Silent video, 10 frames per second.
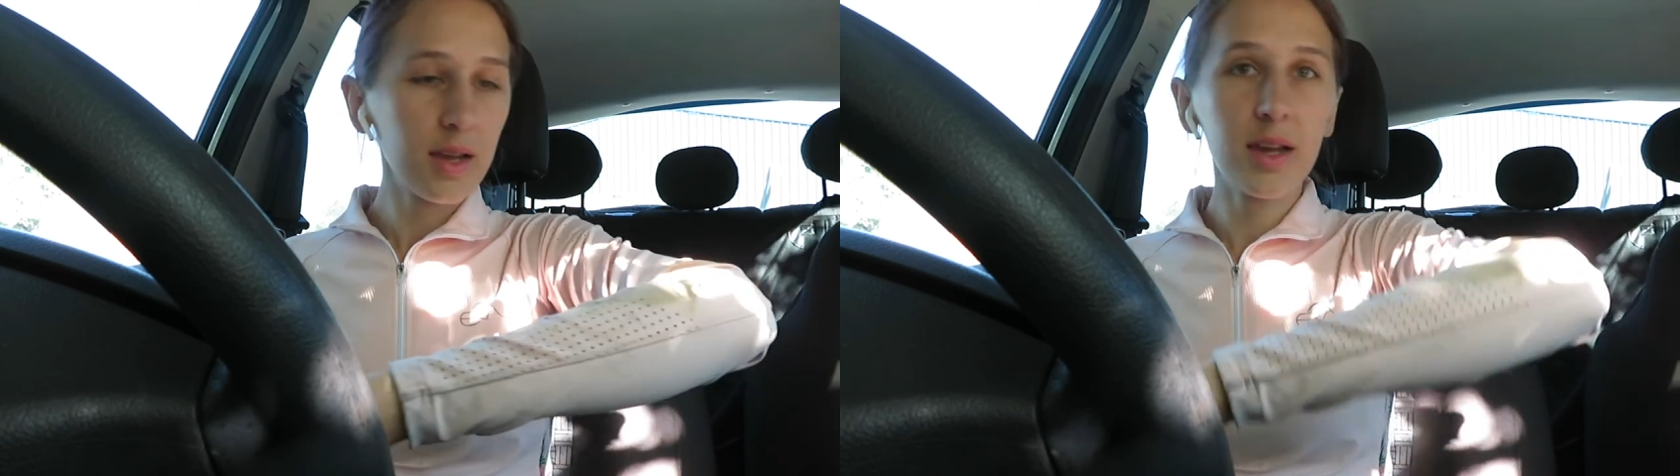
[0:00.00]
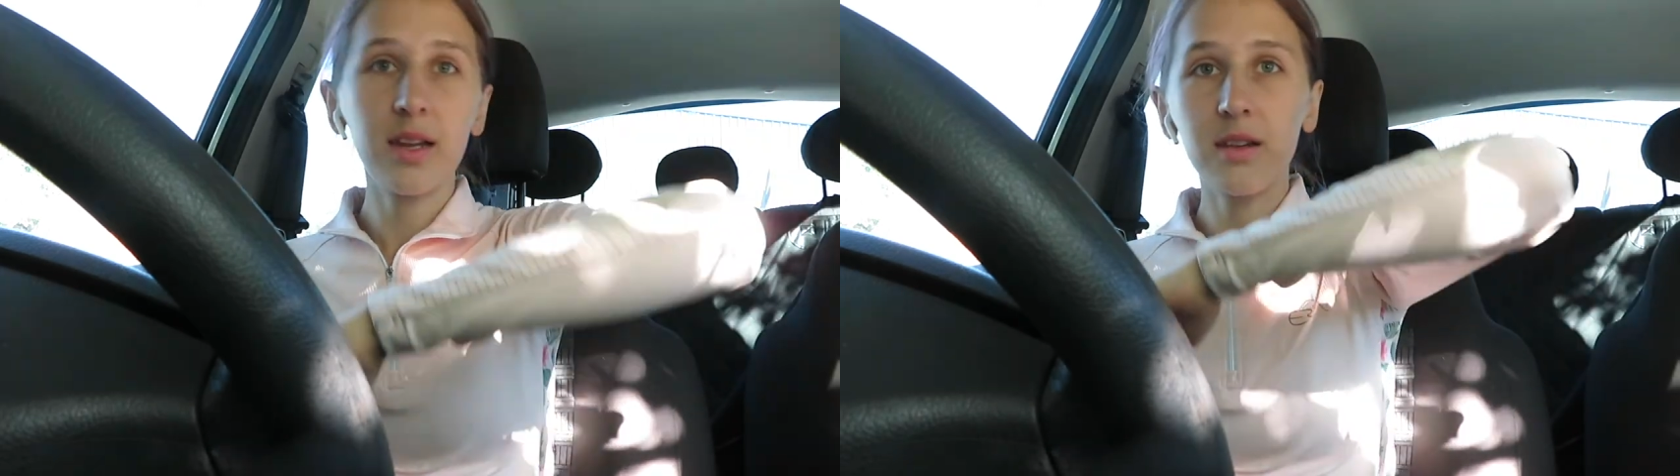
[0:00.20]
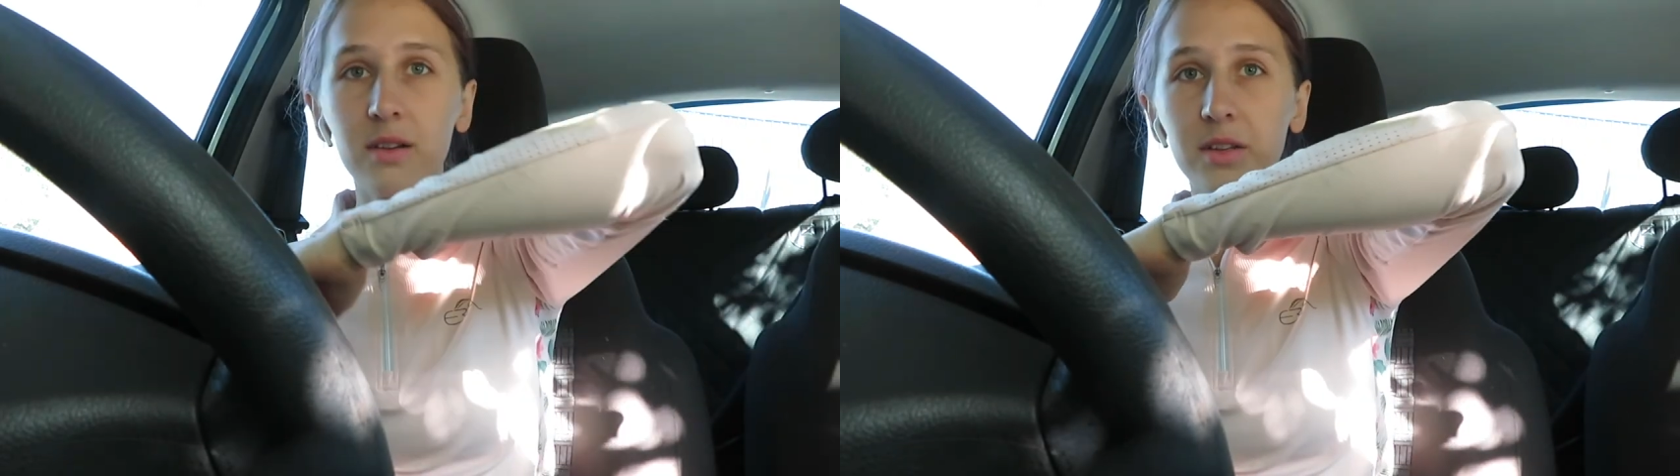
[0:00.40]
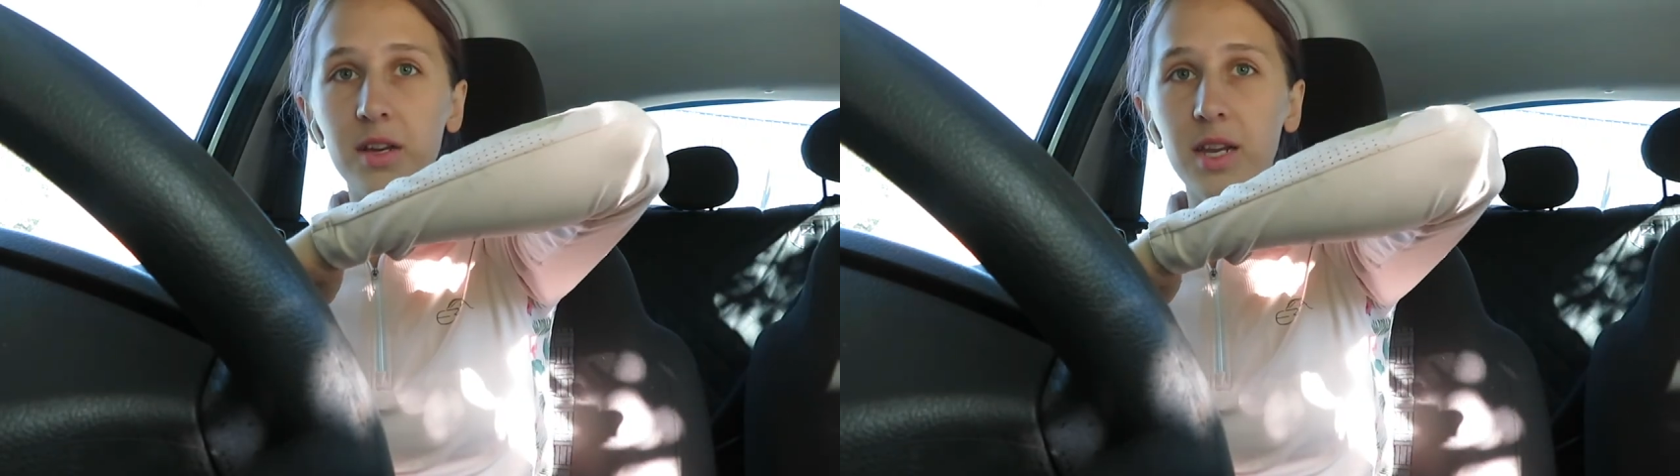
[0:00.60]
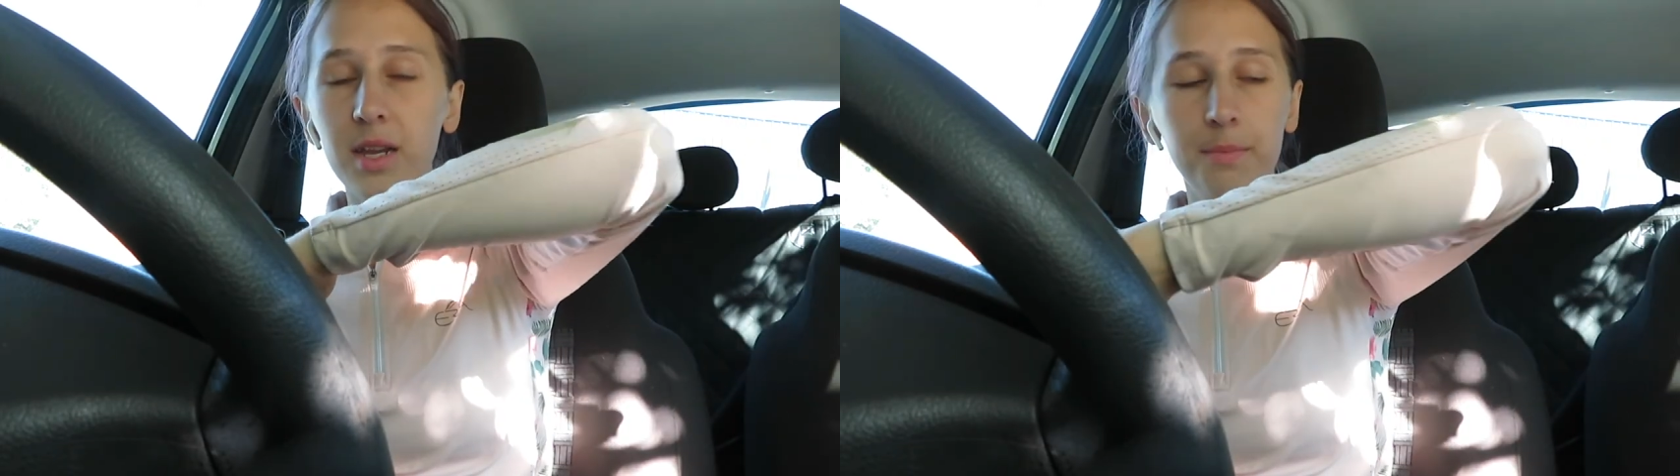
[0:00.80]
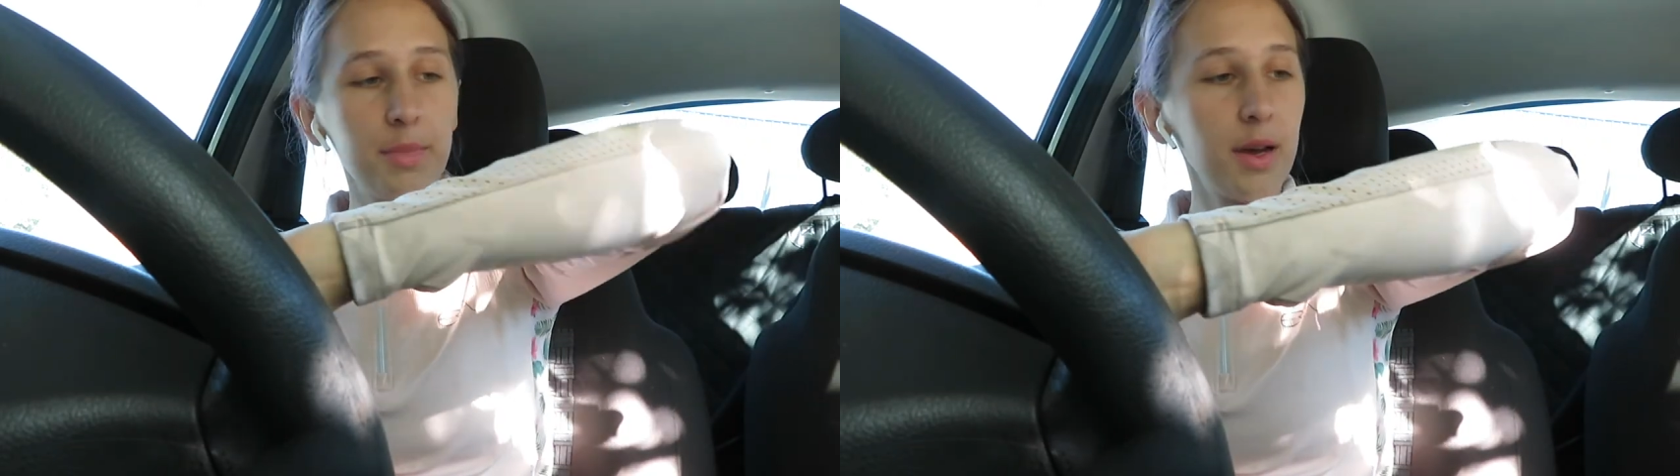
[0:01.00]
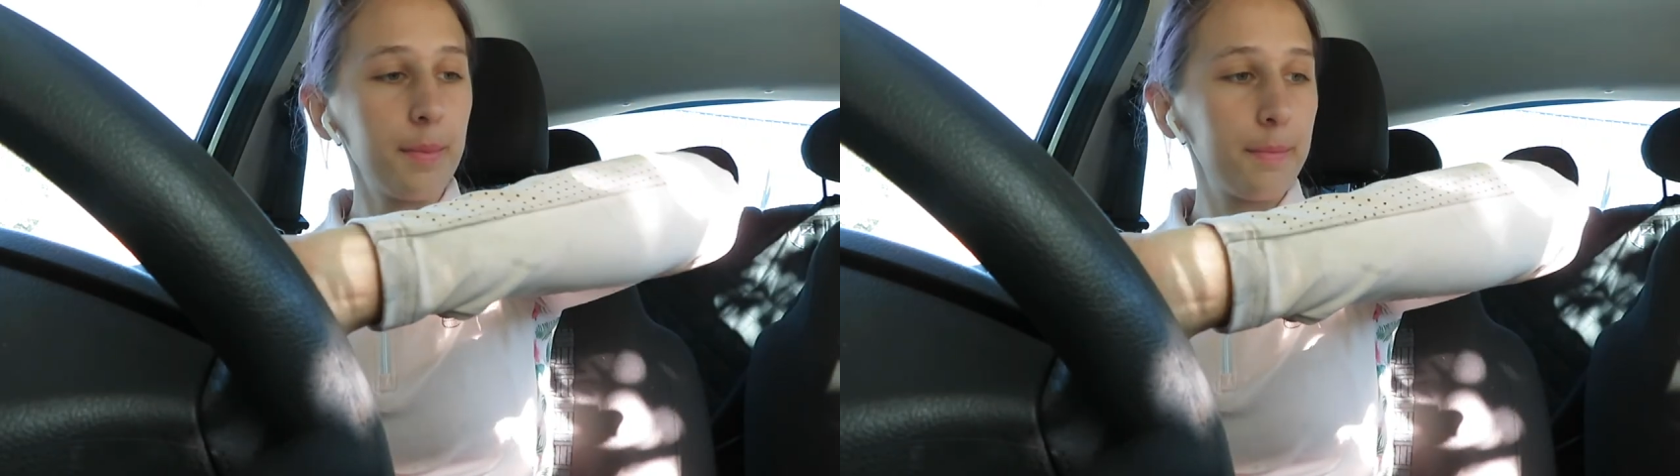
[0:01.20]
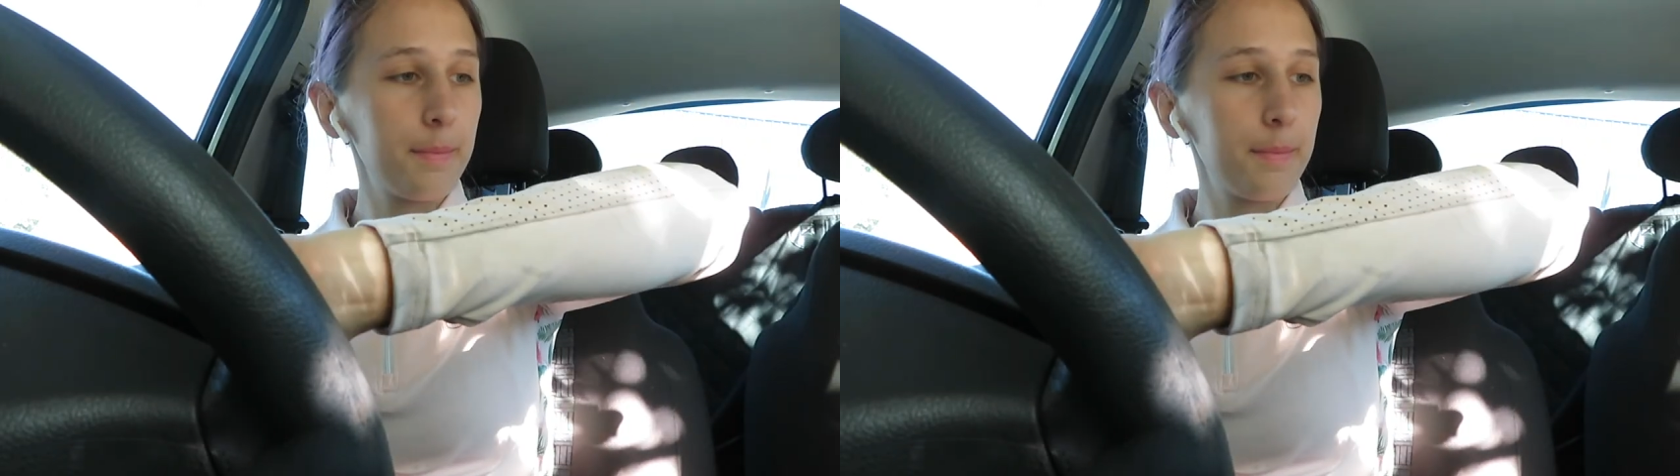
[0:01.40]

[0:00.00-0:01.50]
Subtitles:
Kind of got dirty, but